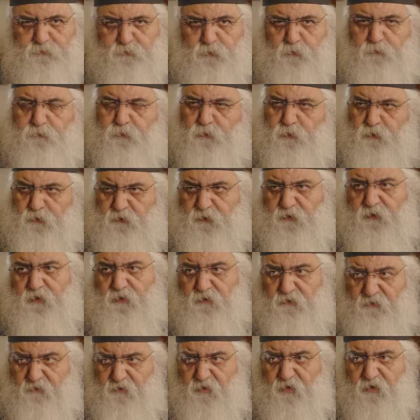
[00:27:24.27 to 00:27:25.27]

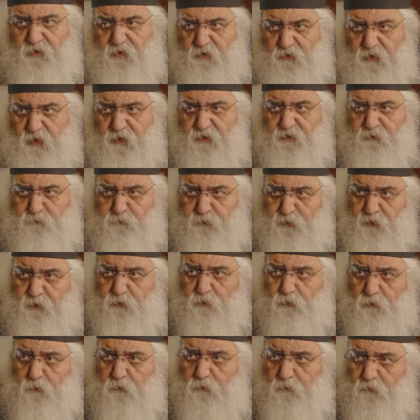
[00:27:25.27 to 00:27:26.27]
However,
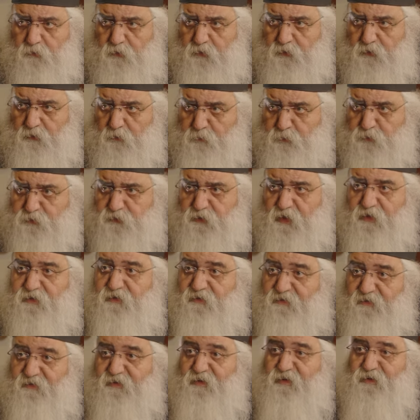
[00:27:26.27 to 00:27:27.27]
there are reasons for